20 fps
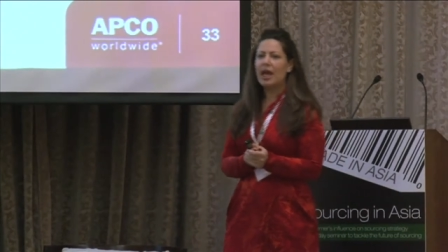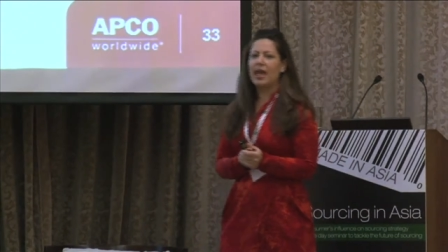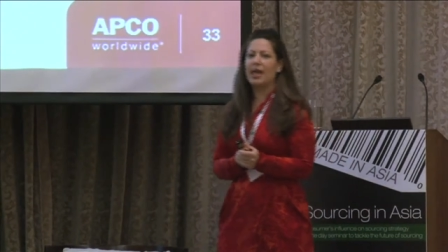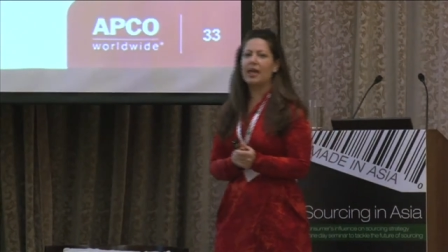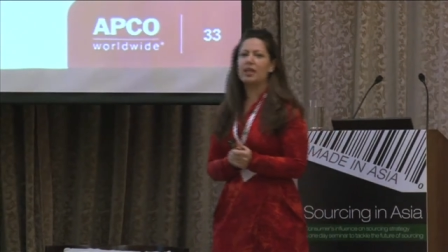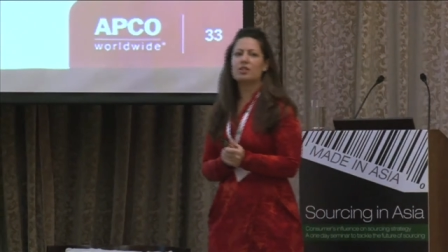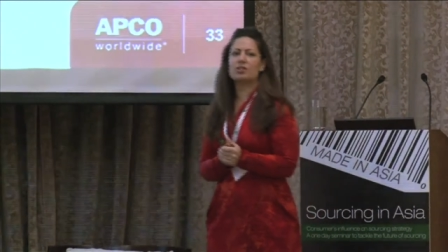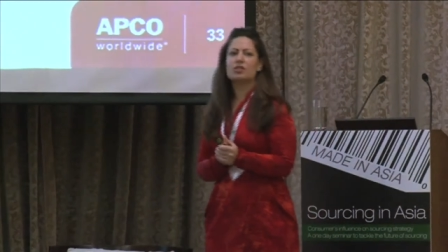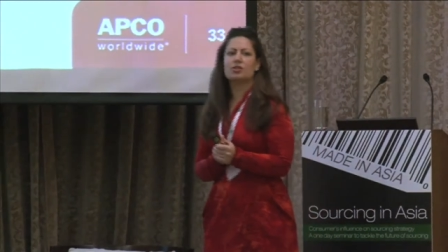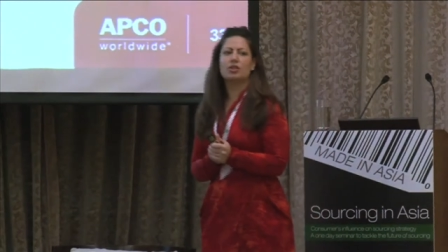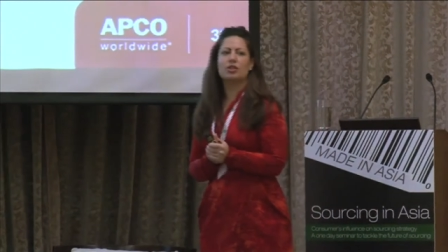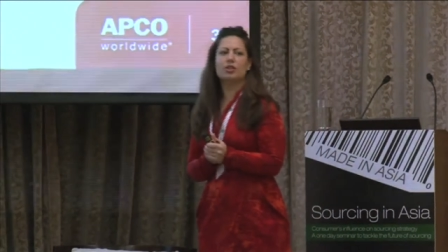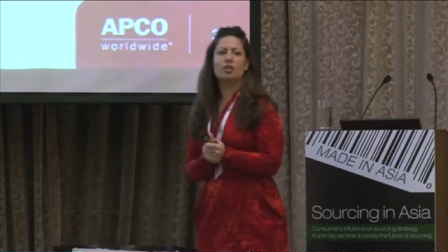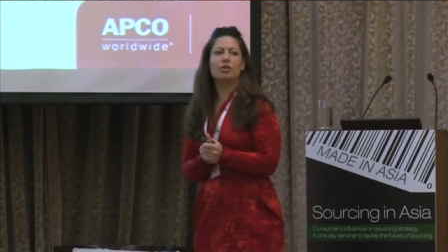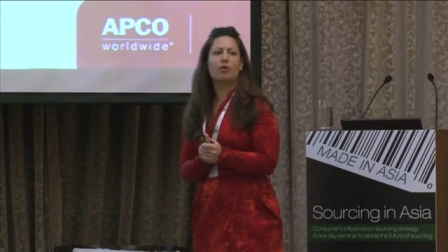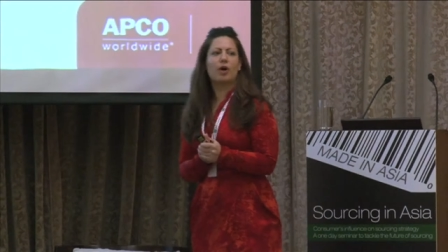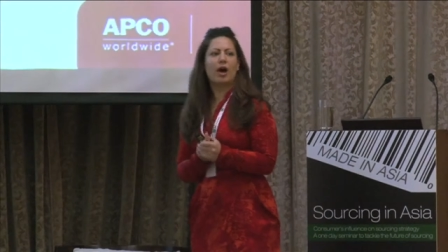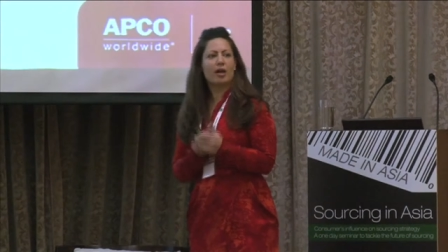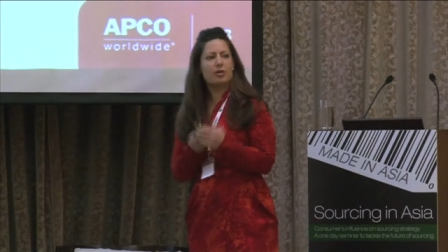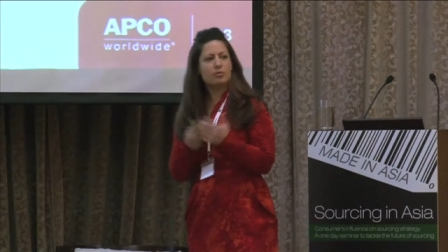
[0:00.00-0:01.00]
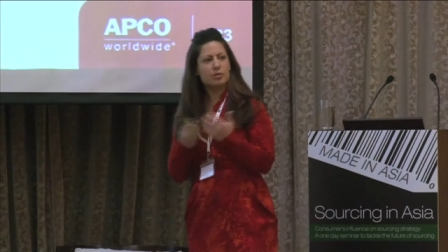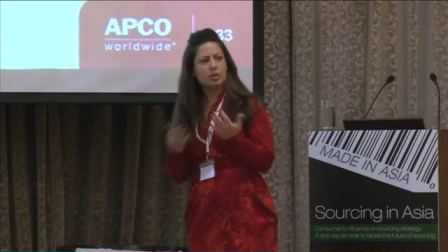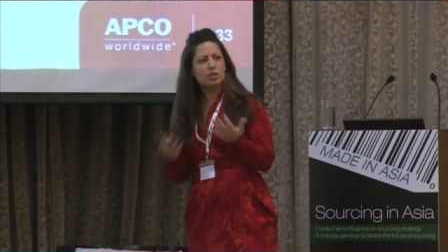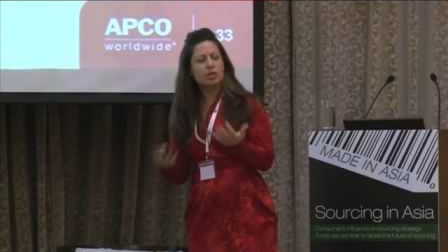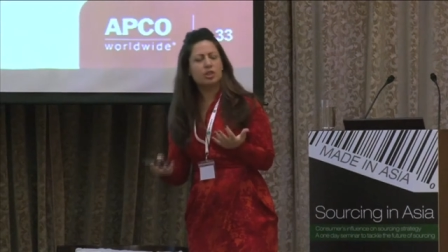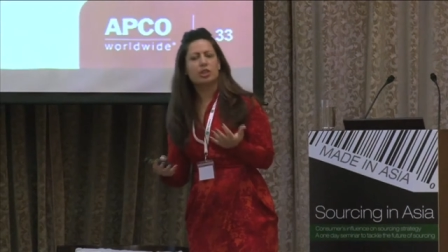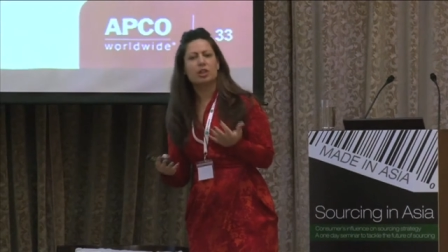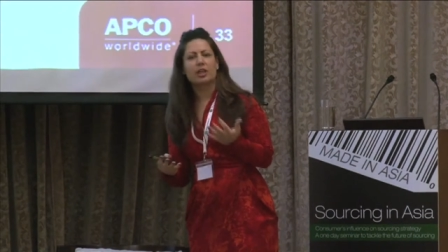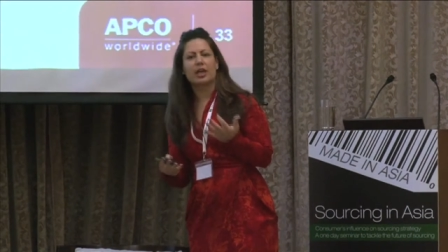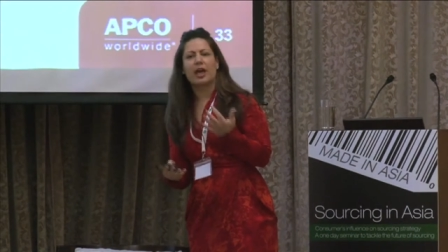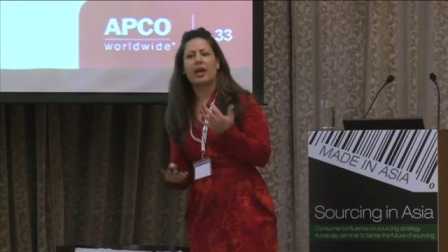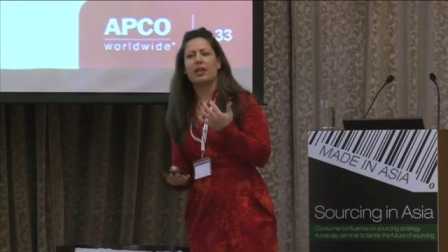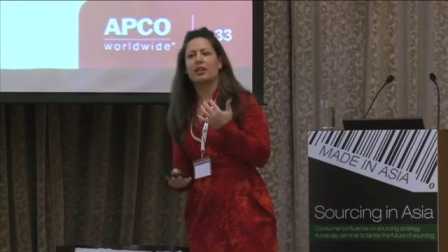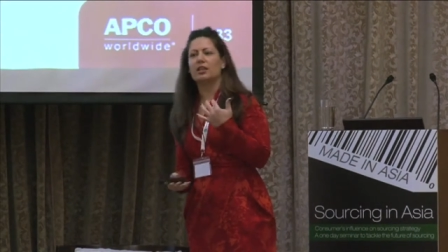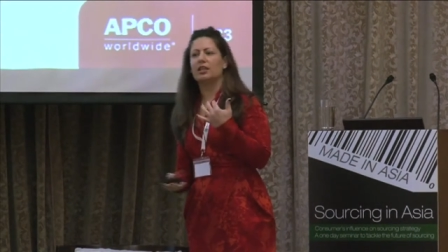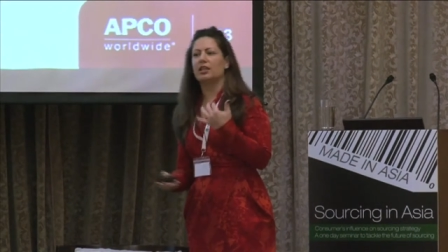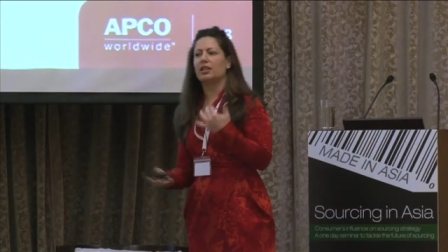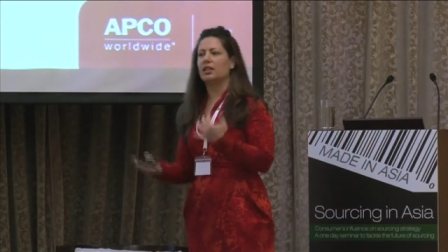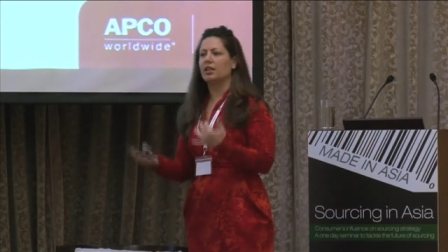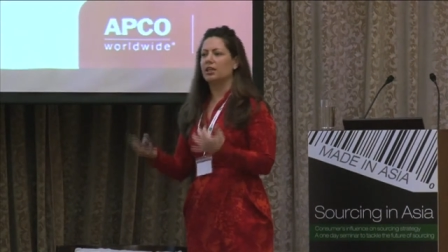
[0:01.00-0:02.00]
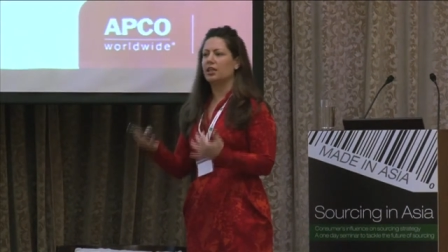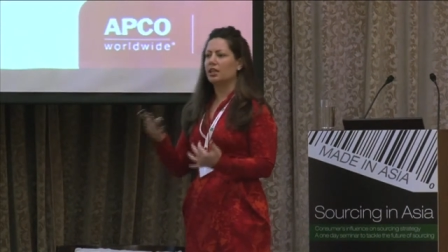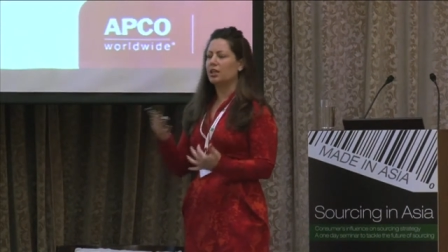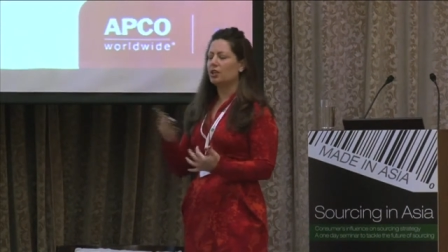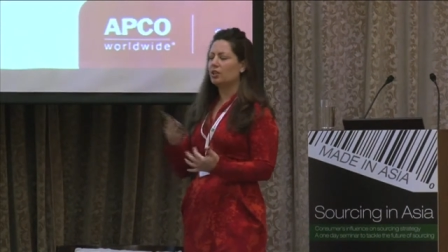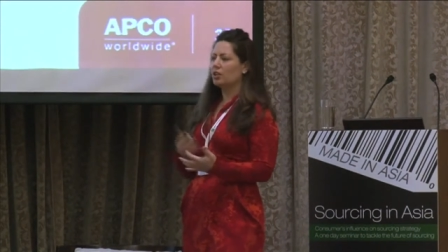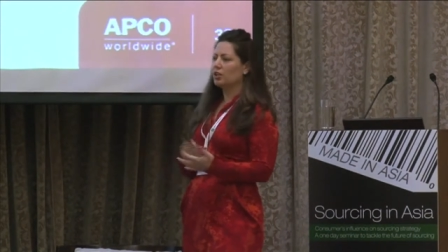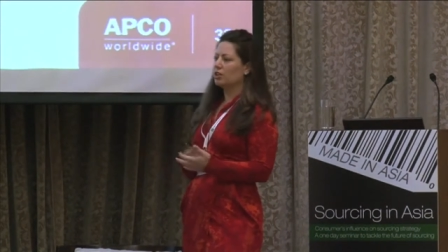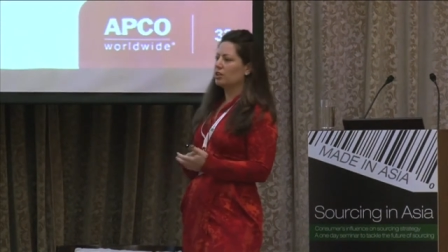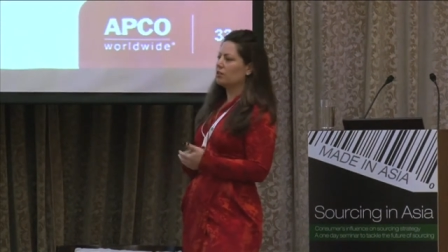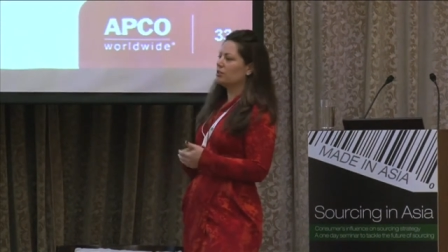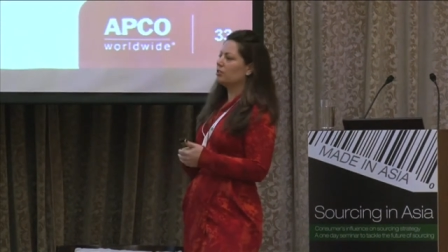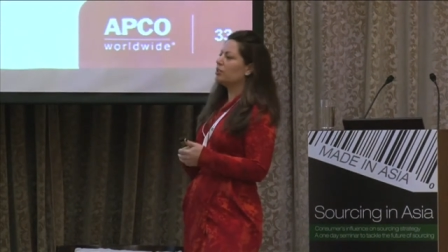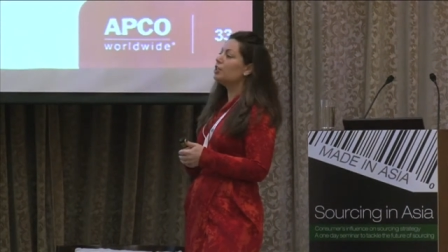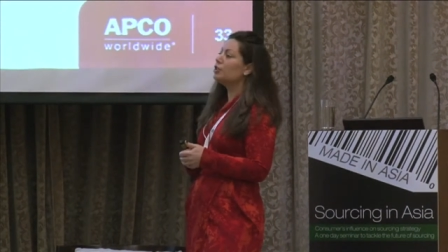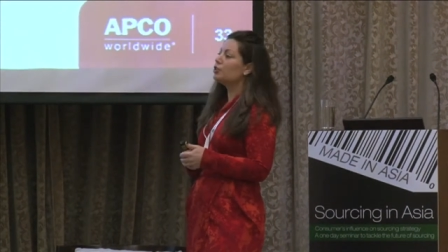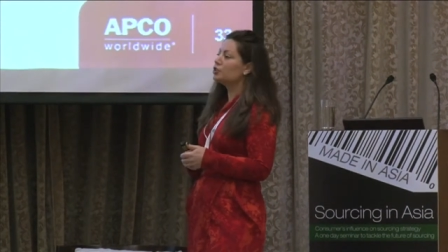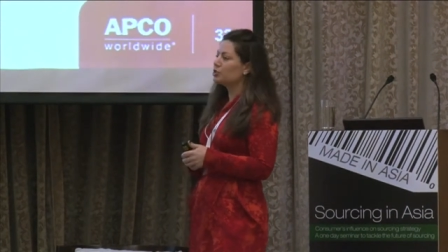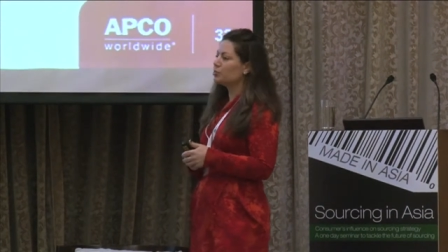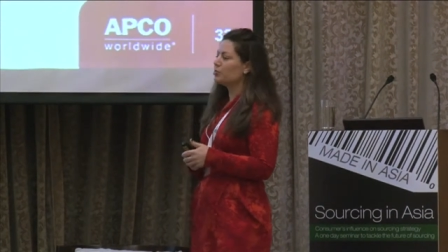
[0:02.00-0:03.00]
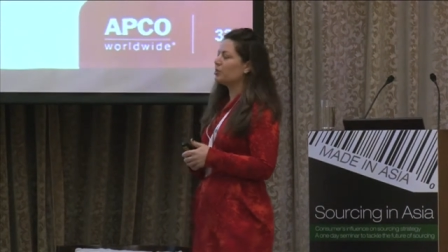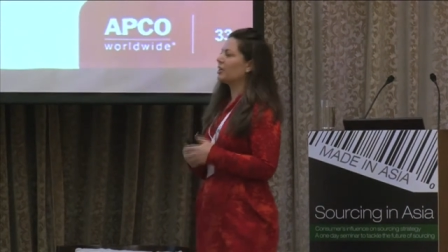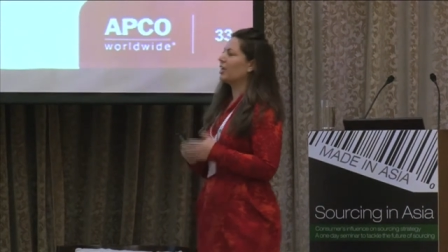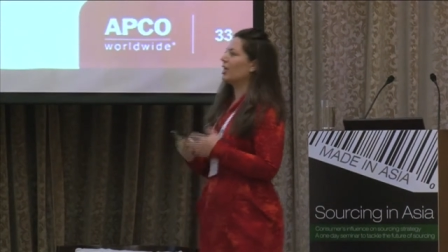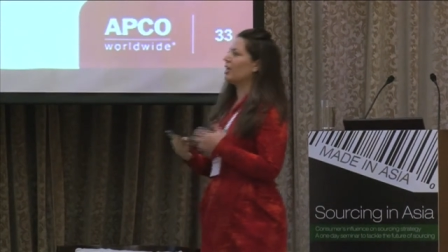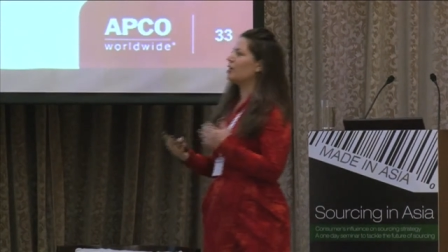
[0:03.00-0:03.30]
And you know, I would look at the, the leadership that